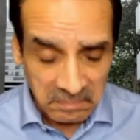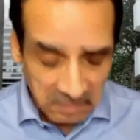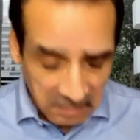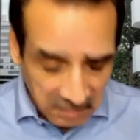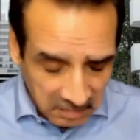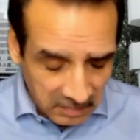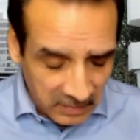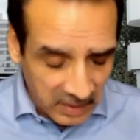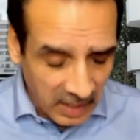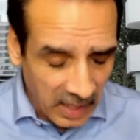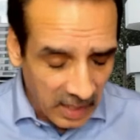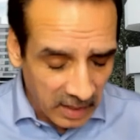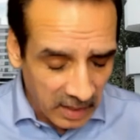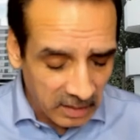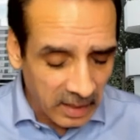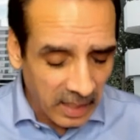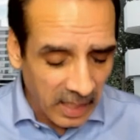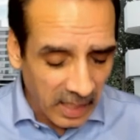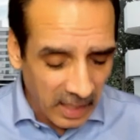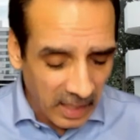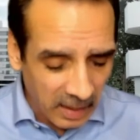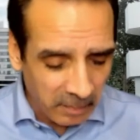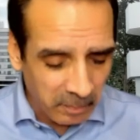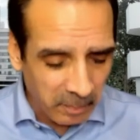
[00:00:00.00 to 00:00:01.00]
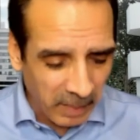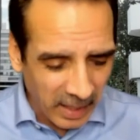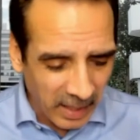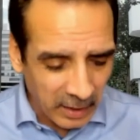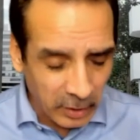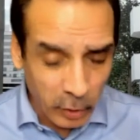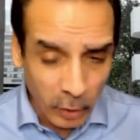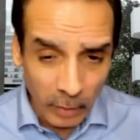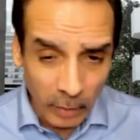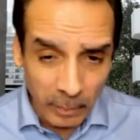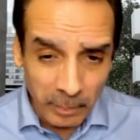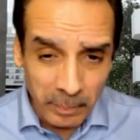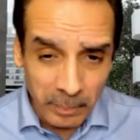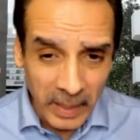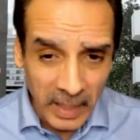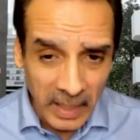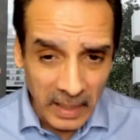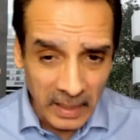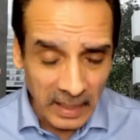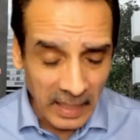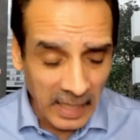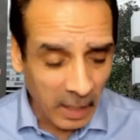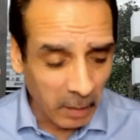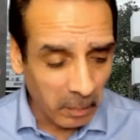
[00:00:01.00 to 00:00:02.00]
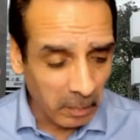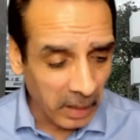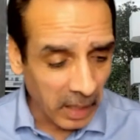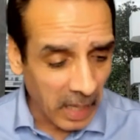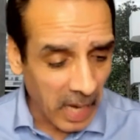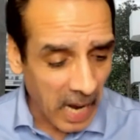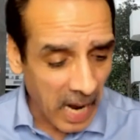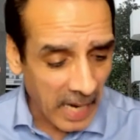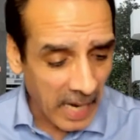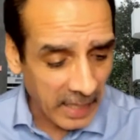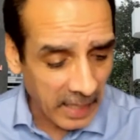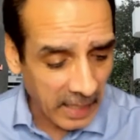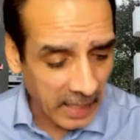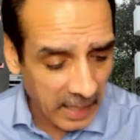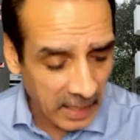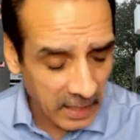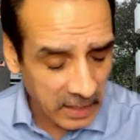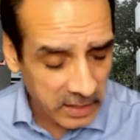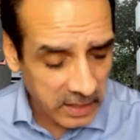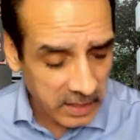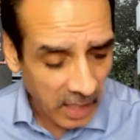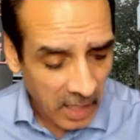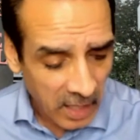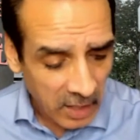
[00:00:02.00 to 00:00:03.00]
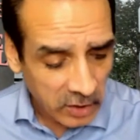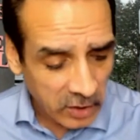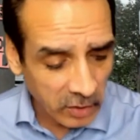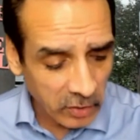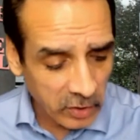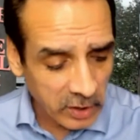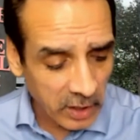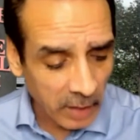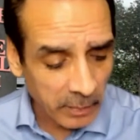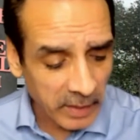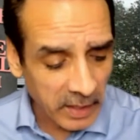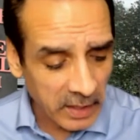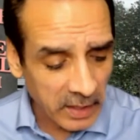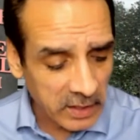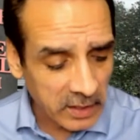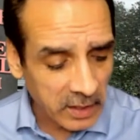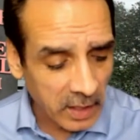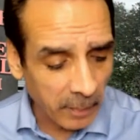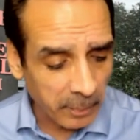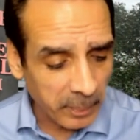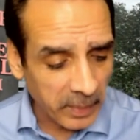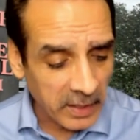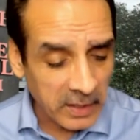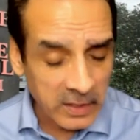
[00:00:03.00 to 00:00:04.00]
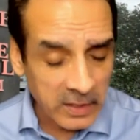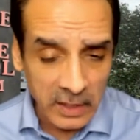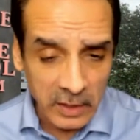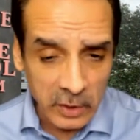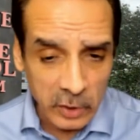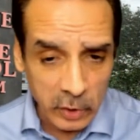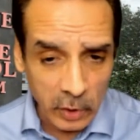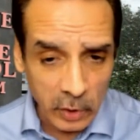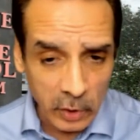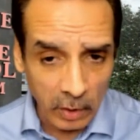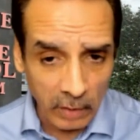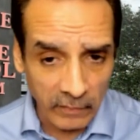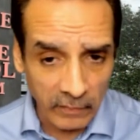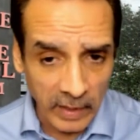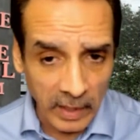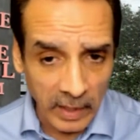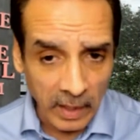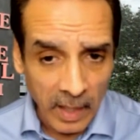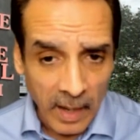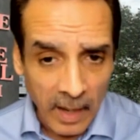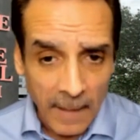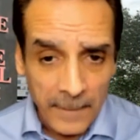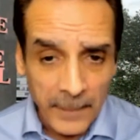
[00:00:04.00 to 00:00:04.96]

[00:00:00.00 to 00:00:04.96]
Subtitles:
They made their bed, let them lie in it. So some of these companies deserve it.